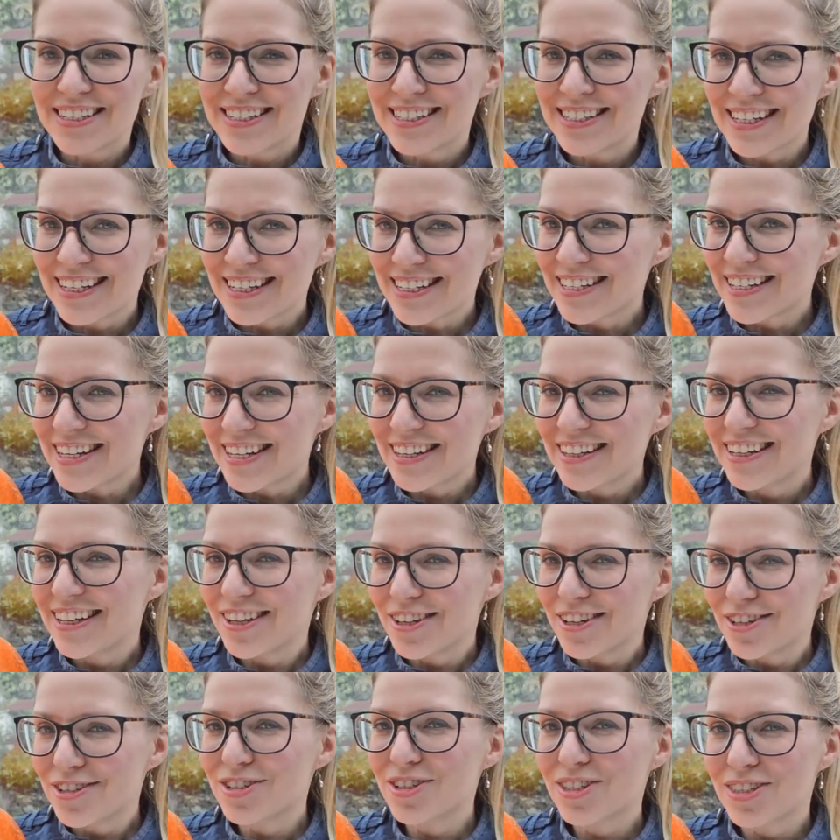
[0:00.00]
doesn't
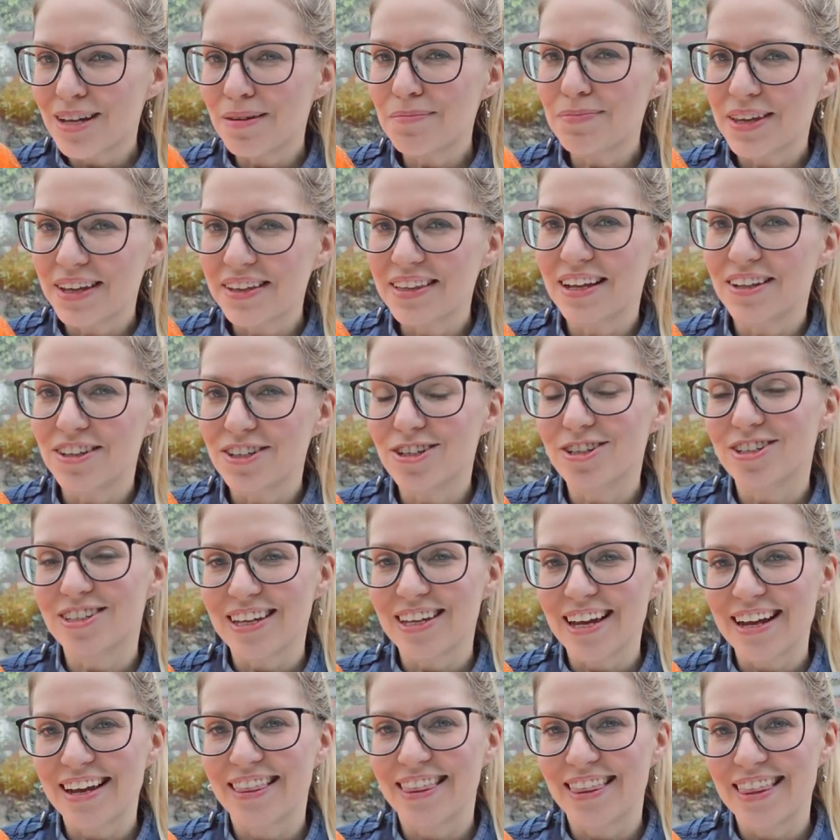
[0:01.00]
use something that looks
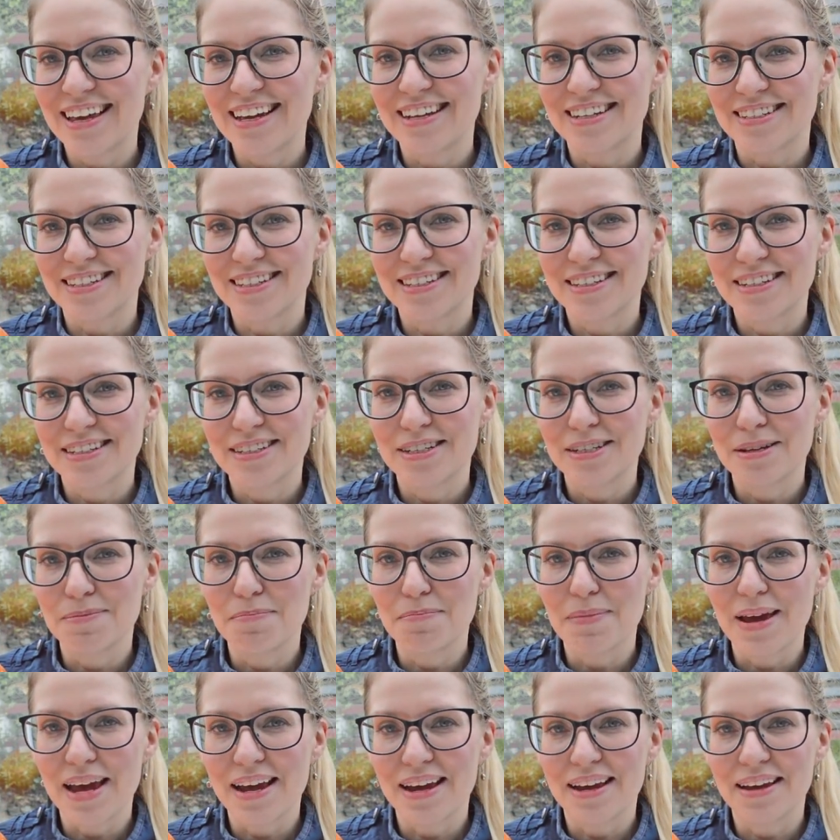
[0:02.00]
like this to
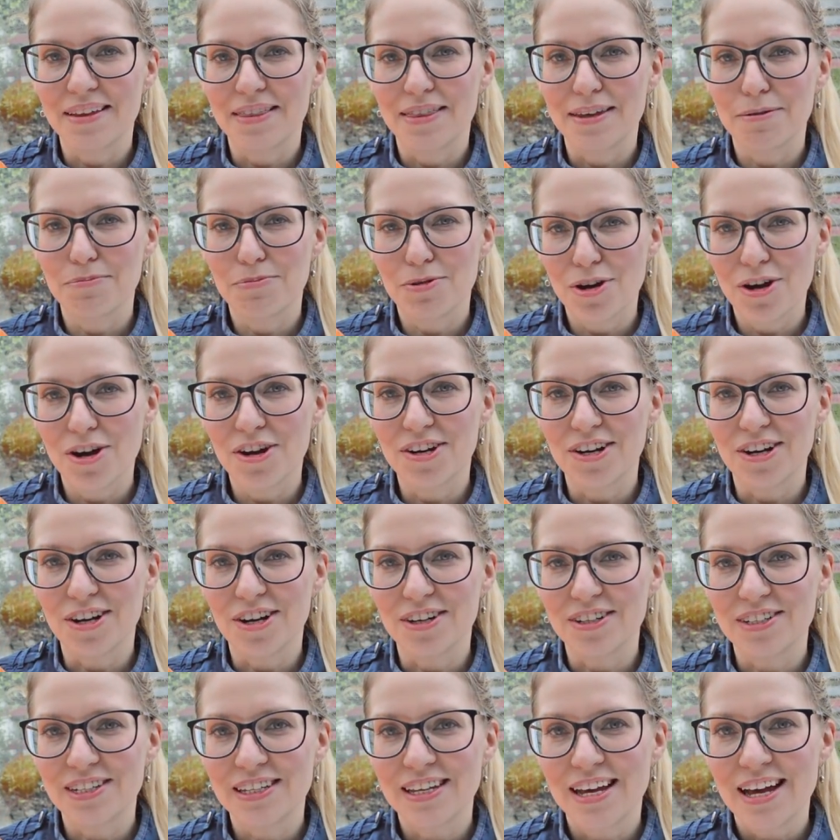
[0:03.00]
make their
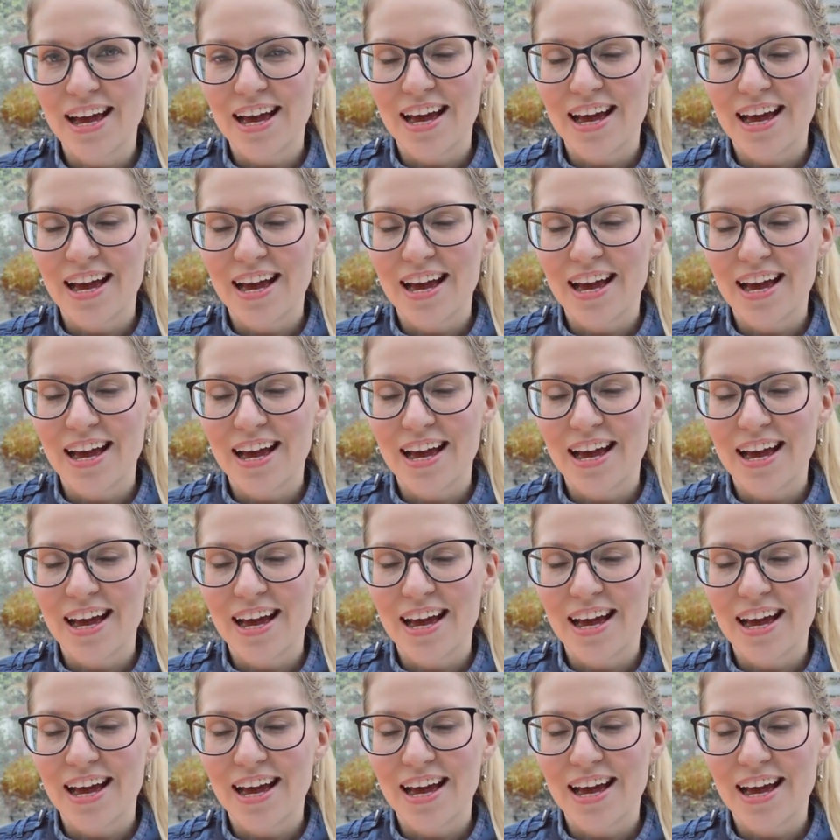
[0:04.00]
product.